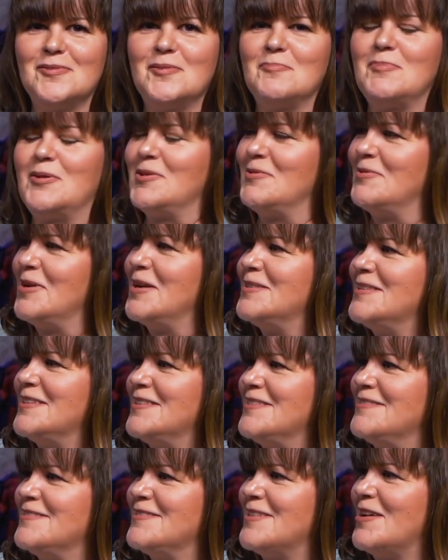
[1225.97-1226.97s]
the Bernie
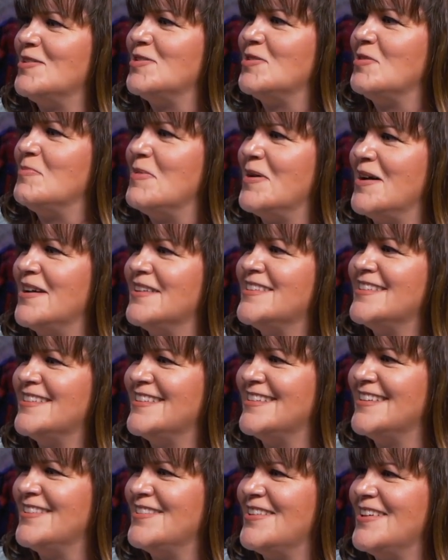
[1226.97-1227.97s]
Wrightson Sideshow bust,
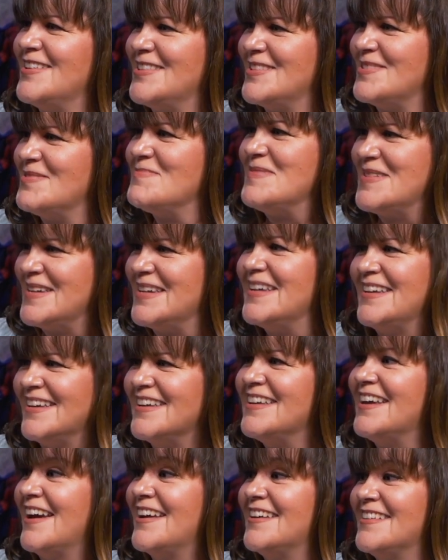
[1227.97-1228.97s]
that's you know, special. That's be,
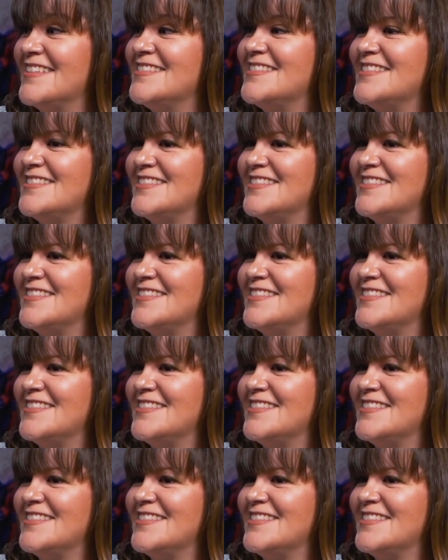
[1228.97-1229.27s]
Very yeah, special.